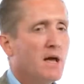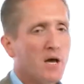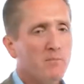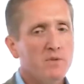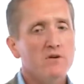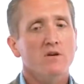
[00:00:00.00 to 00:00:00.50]

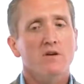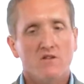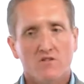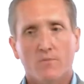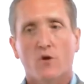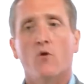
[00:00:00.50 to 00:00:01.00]
Amelia
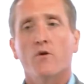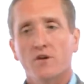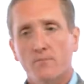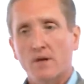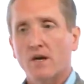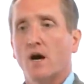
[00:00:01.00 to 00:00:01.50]
is going to
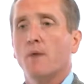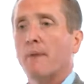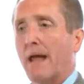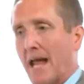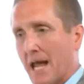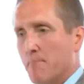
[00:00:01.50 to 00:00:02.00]
become
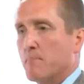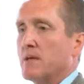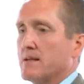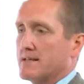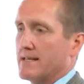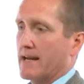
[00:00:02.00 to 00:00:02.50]

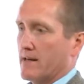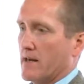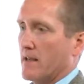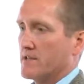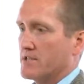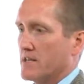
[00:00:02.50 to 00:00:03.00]
ambient
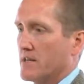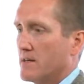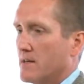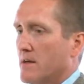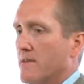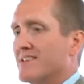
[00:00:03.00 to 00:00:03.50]
technology,
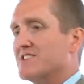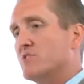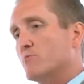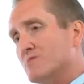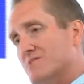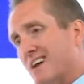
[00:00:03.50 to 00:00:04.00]
that she
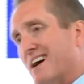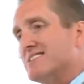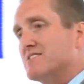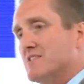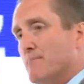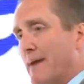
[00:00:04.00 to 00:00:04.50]

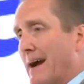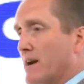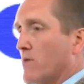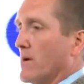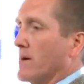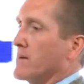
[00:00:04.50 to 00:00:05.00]
resides in the
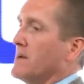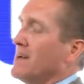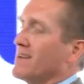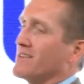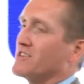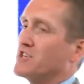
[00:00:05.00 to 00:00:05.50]
background,
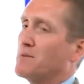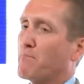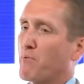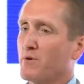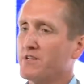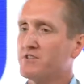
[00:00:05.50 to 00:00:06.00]
that she
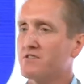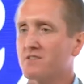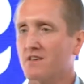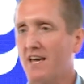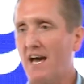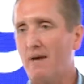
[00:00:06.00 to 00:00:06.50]
bridges the
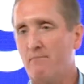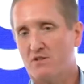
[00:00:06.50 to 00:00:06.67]
gap